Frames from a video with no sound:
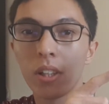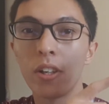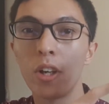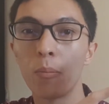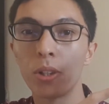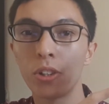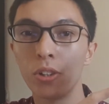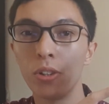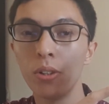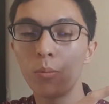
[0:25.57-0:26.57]
Number
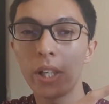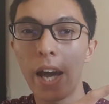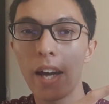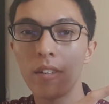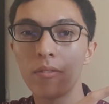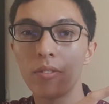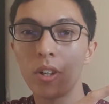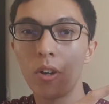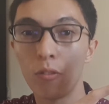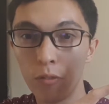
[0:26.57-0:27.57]
two, we have
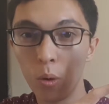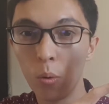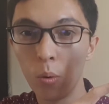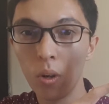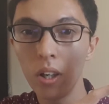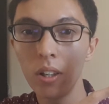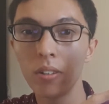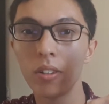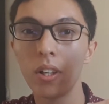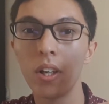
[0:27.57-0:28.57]
fall.
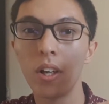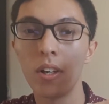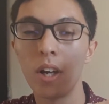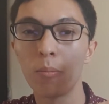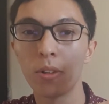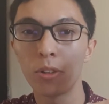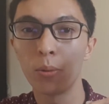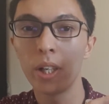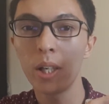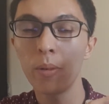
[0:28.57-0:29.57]
Number
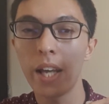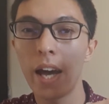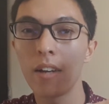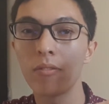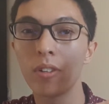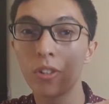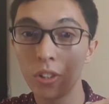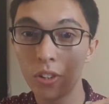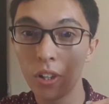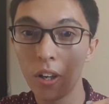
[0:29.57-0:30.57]
three, we have to
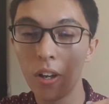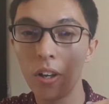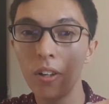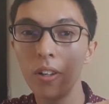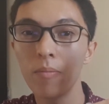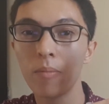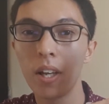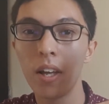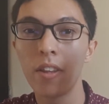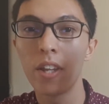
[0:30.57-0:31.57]
turn,
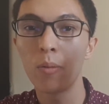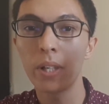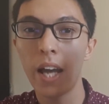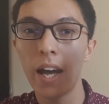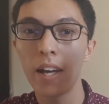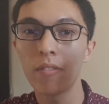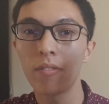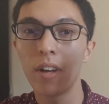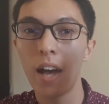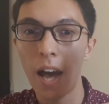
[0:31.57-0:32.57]
then we have
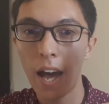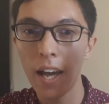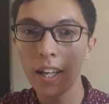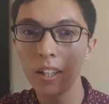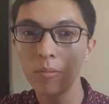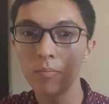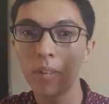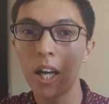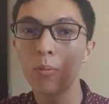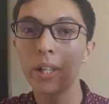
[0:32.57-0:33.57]
hang,
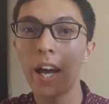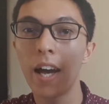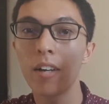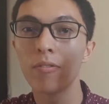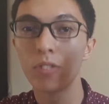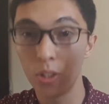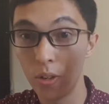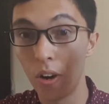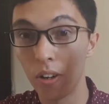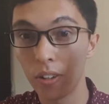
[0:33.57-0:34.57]
and we have to
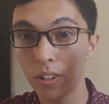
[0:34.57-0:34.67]
knock.